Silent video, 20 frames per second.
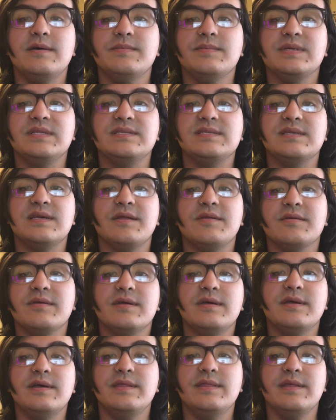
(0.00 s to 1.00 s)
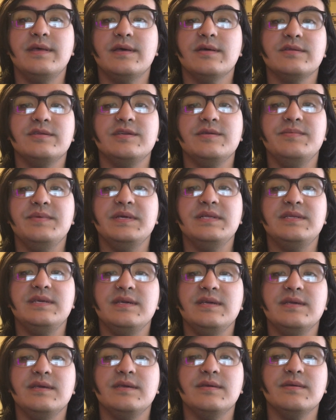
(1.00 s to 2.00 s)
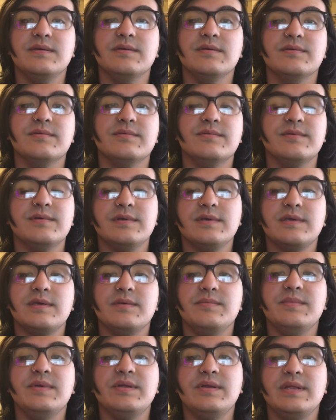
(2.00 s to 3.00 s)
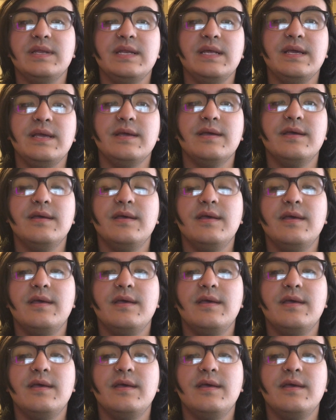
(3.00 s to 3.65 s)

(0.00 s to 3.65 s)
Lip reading: etc. in the LGBTQ community.